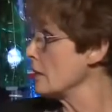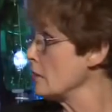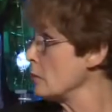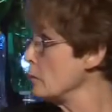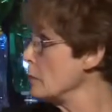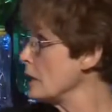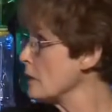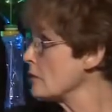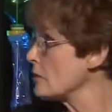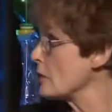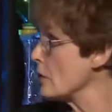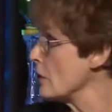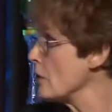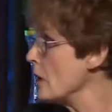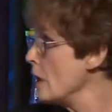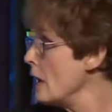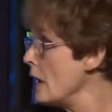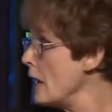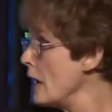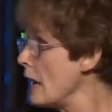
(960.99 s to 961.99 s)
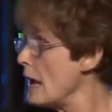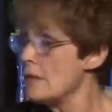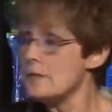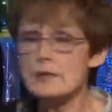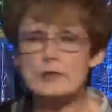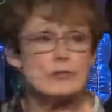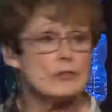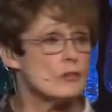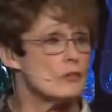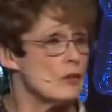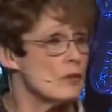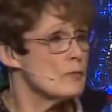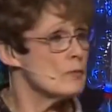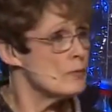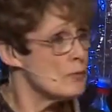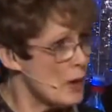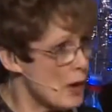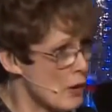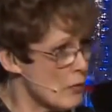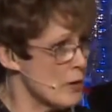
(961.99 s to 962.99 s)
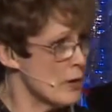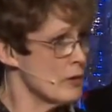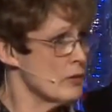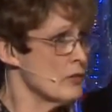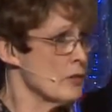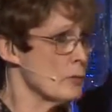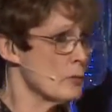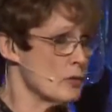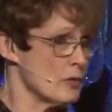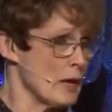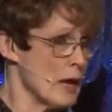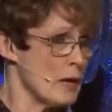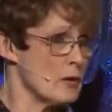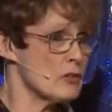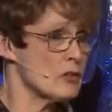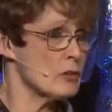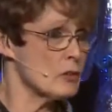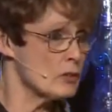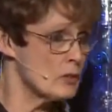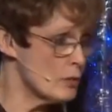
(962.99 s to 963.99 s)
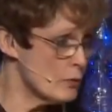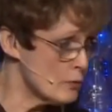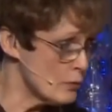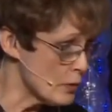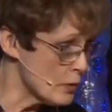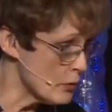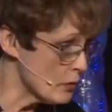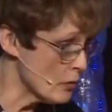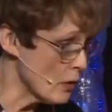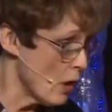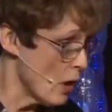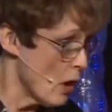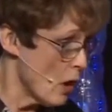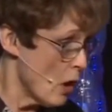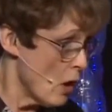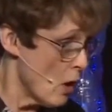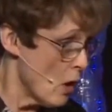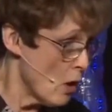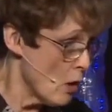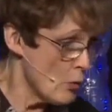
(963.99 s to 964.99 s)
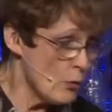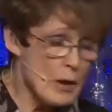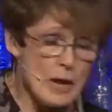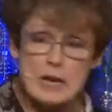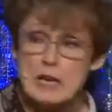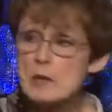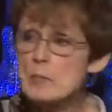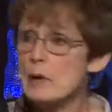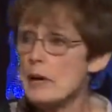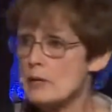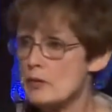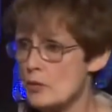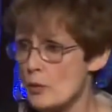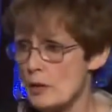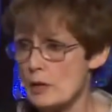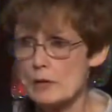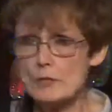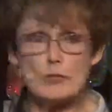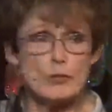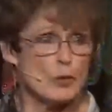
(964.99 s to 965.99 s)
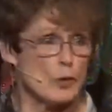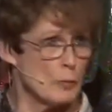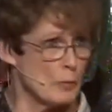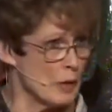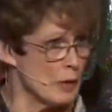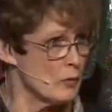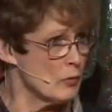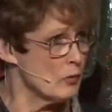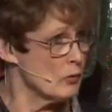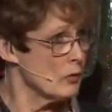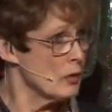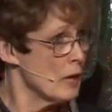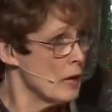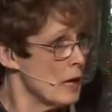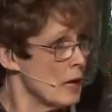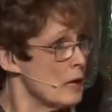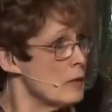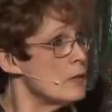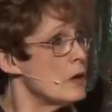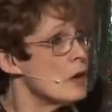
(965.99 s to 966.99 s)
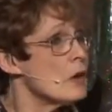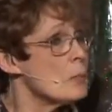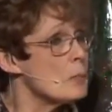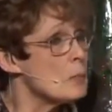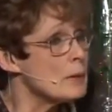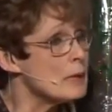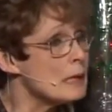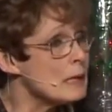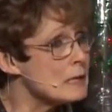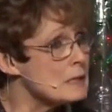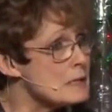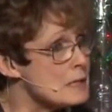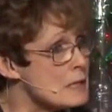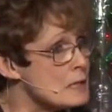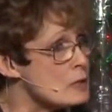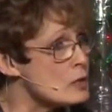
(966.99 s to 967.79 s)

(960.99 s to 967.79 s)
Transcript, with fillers: at the picture, and this is a very substantial difference already by 24 months in their ability